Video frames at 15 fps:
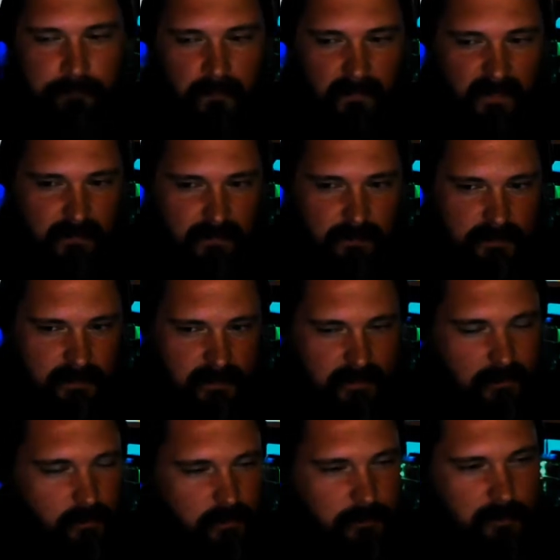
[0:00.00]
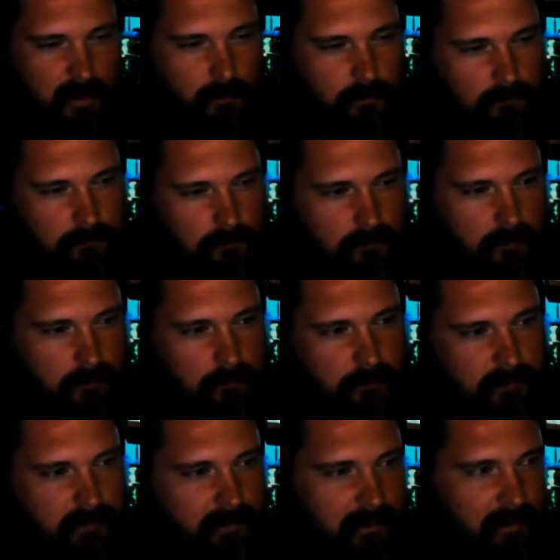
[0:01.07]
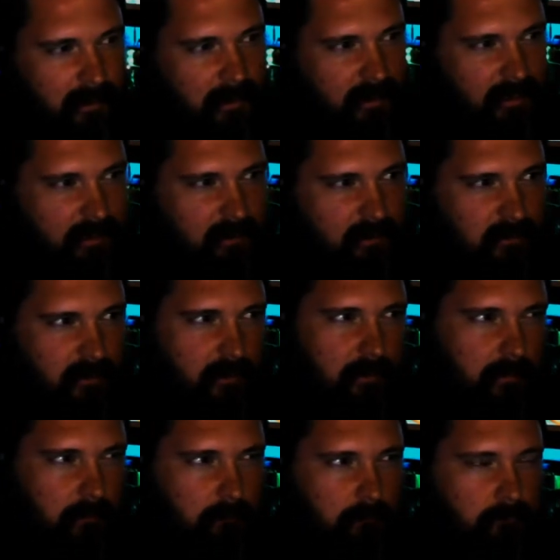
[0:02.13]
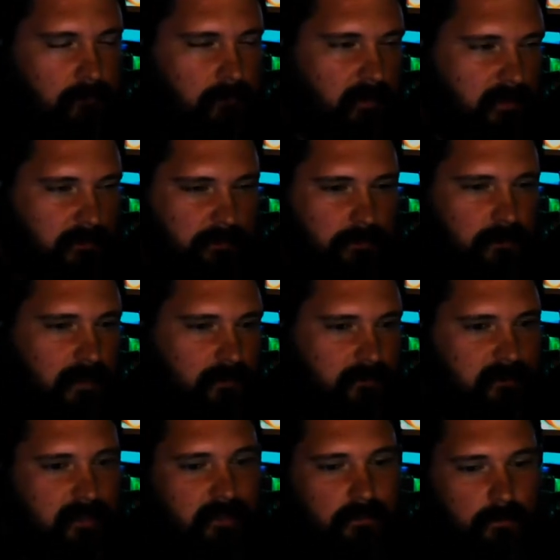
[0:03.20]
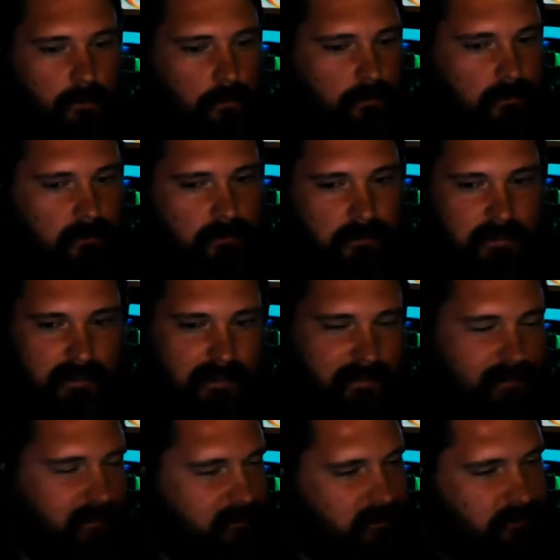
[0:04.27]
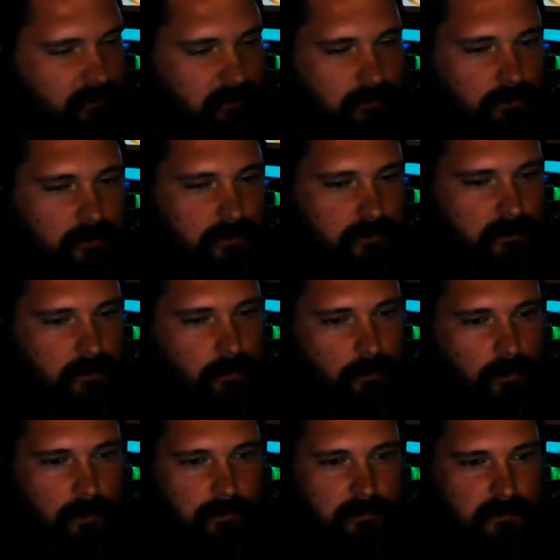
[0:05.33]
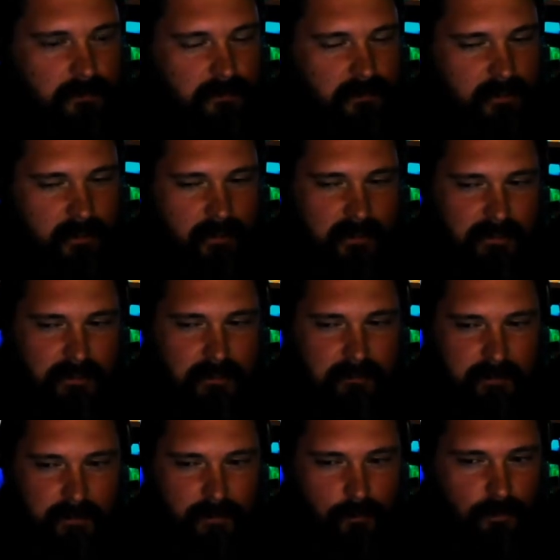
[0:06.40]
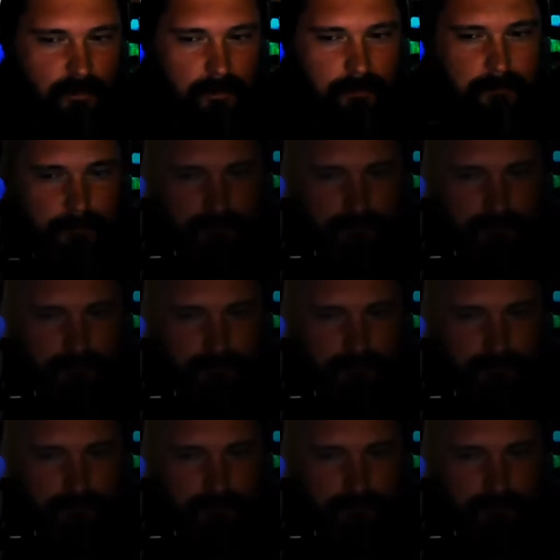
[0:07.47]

So it's not the most powerful card, but anything like 2008 and older, it runs with no problem. So it's not a terrible card.